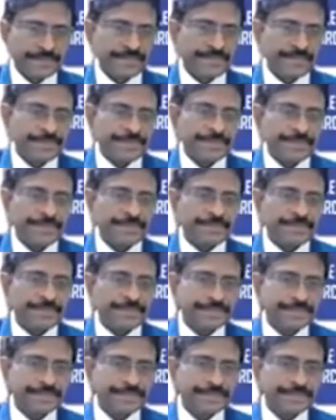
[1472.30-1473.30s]

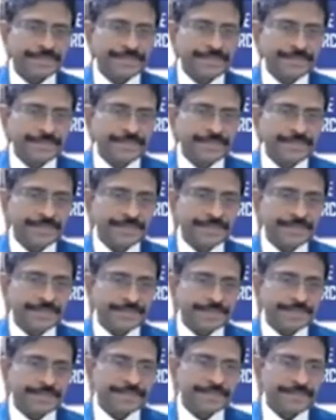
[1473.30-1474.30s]

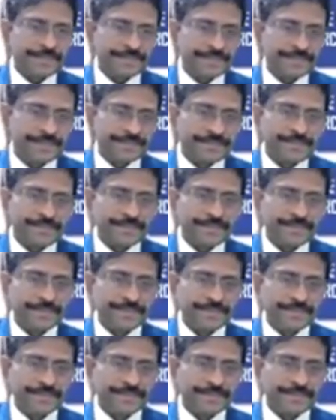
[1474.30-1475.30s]

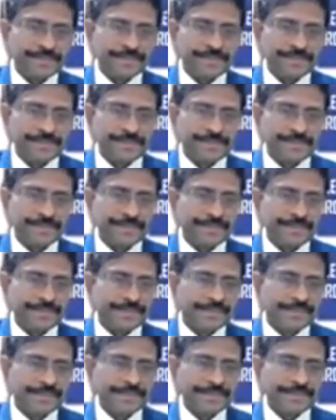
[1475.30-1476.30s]

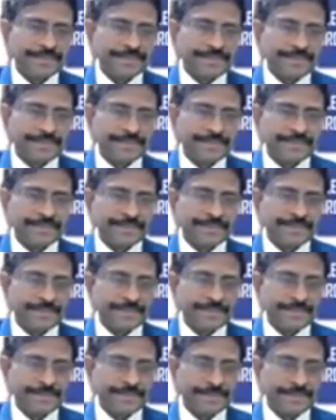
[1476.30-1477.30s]

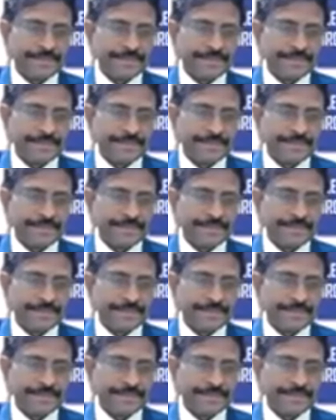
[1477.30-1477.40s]
[no speech]